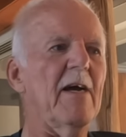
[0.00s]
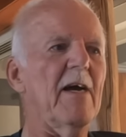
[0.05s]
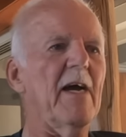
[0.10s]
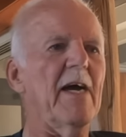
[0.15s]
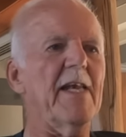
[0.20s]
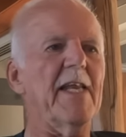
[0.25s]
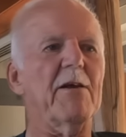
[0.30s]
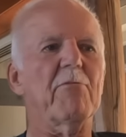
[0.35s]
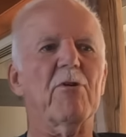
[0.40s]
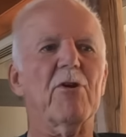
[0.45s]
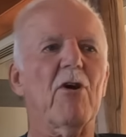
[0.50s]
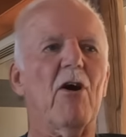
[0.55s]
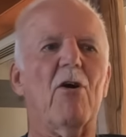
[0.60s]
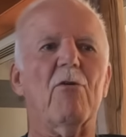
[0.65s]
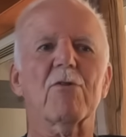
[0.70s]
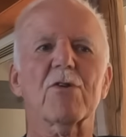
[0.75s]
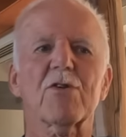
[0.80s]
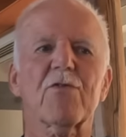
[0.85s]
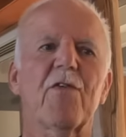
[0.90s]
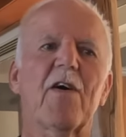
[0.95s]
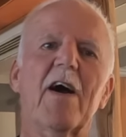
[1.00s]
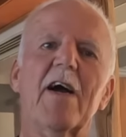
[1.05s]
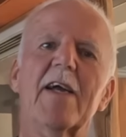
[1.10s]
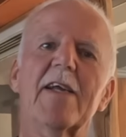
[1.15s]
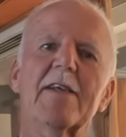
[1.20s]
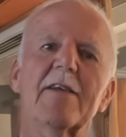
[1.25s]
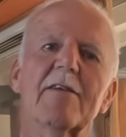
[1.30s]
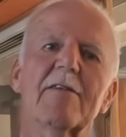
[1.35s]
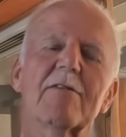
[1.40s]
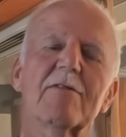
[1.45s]
and he would always
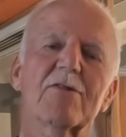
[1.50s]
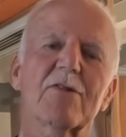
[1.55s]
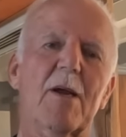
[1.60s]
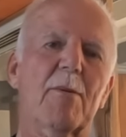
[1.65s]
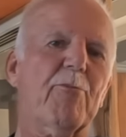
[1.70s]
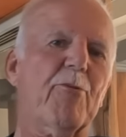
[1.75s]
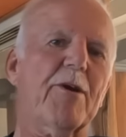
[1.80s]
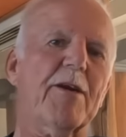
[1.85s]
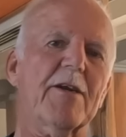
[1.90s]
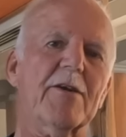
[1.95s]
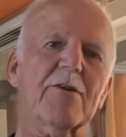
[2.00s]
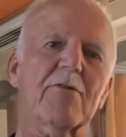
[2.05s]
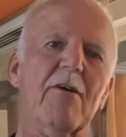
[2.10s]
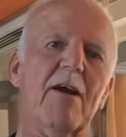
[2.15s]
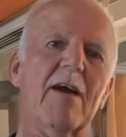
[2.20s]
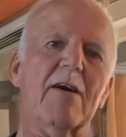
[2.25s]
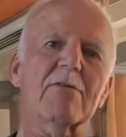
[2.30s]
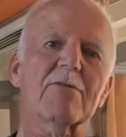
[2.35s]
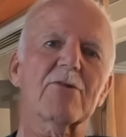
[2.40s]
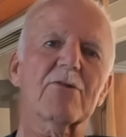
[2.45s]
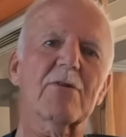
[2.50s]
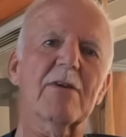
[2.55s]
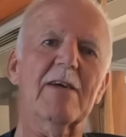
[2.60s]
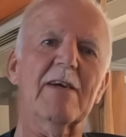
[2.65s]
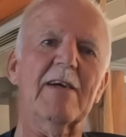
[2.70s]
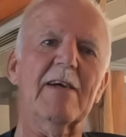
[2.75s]
find separated grounds.